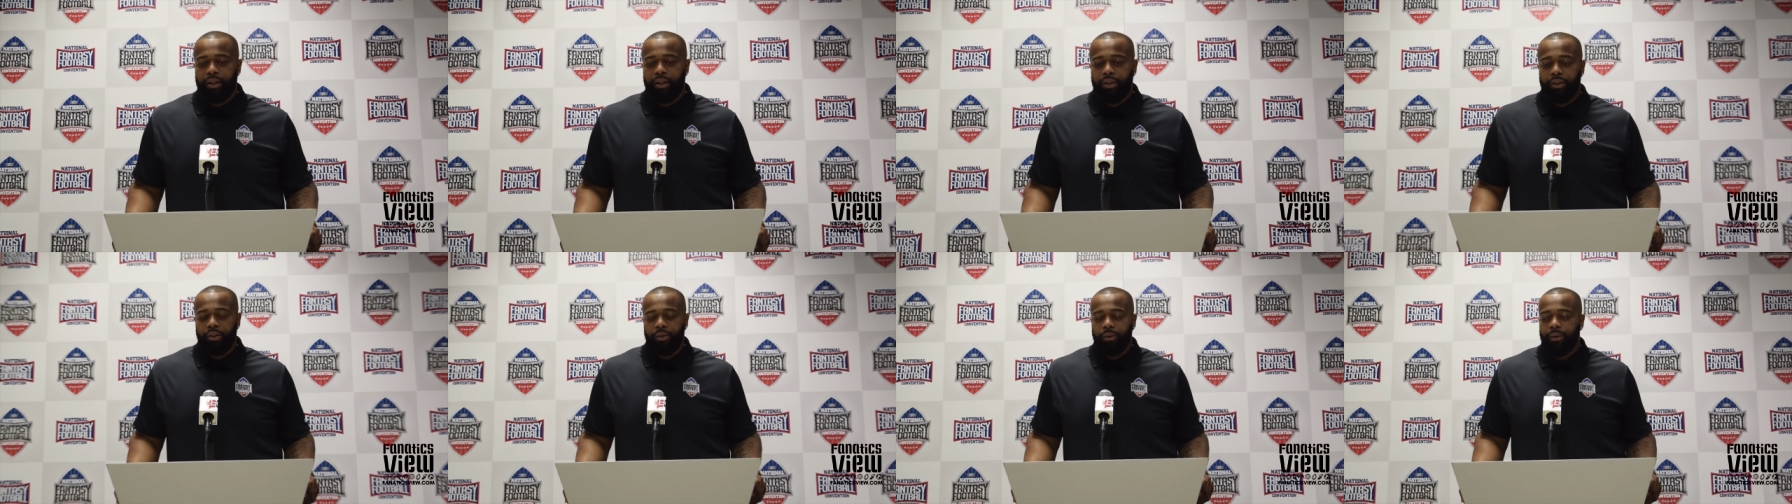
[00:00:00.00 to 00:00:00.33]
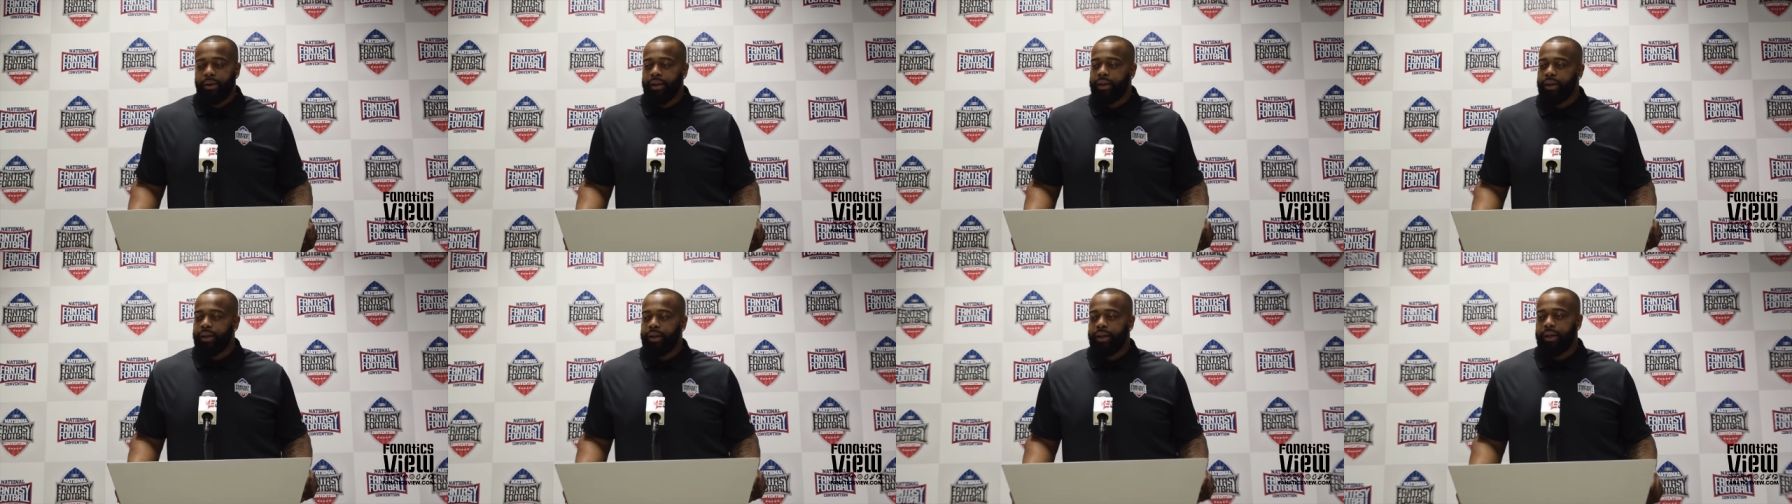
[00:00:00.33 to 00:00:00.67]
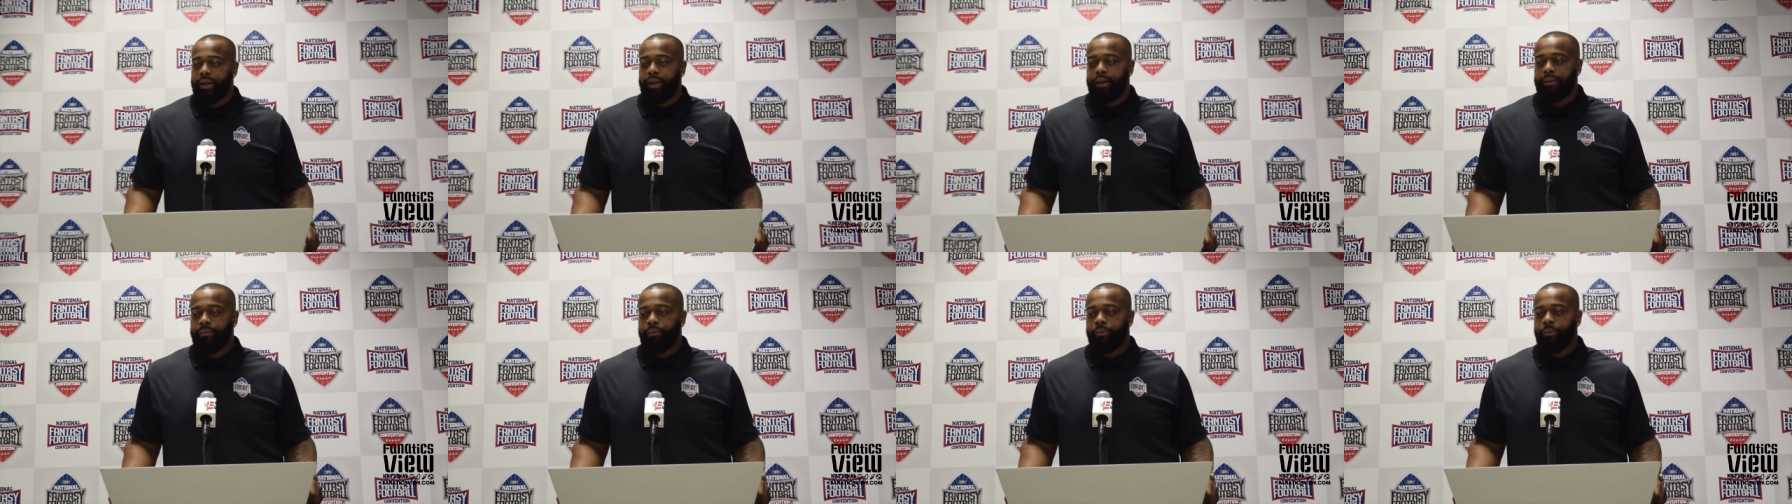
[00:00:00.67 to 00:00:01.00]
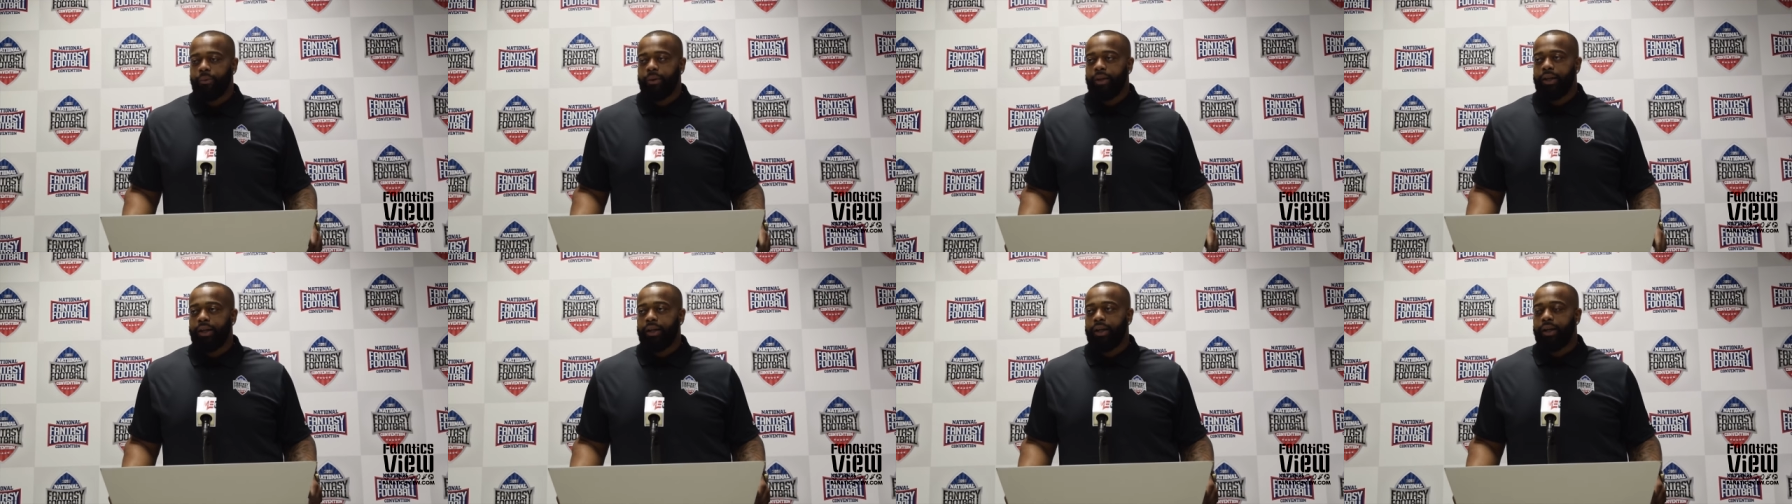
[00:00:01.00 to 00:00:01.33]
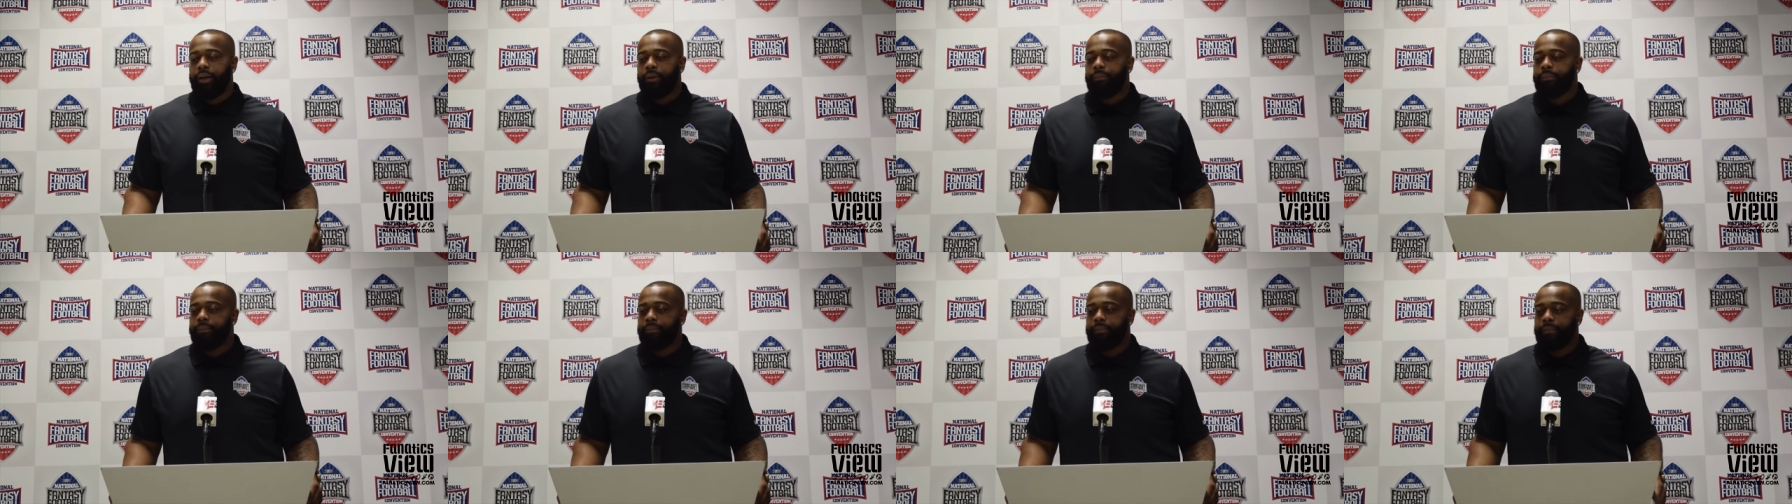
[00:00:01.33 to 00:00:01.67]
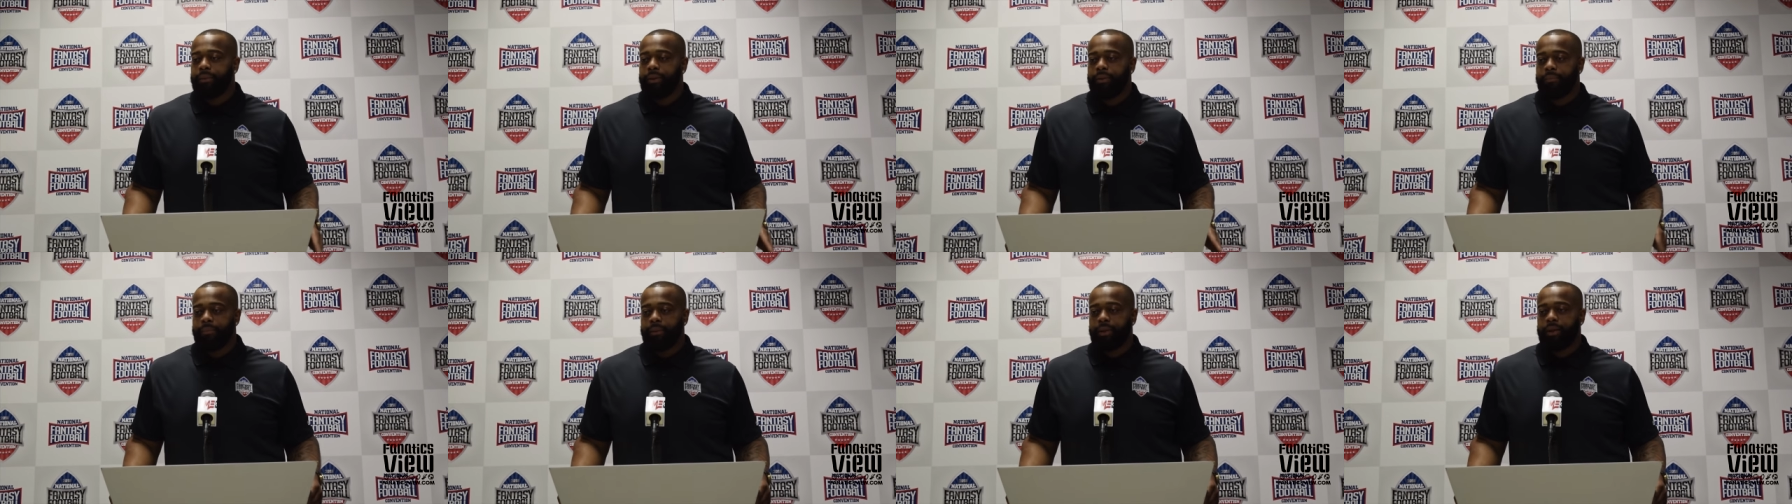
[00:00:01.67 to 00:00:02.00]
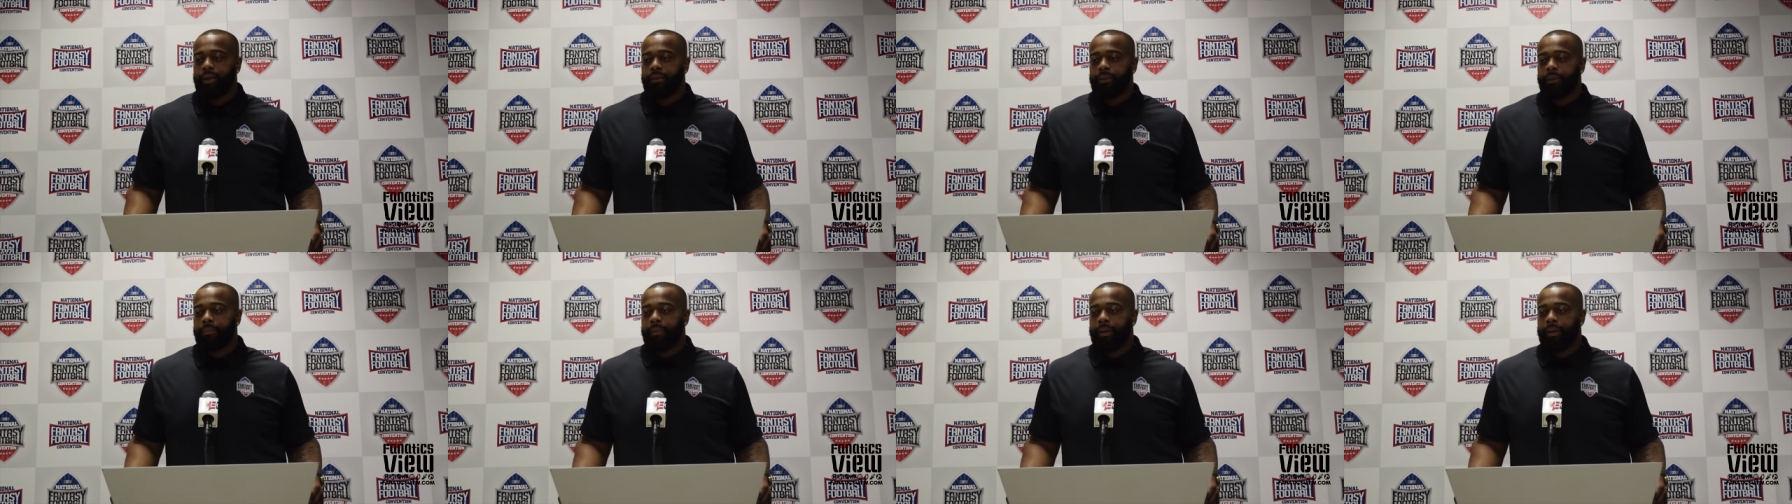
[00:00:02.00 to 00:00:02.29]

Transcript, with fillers: You know, it, it really helped me become the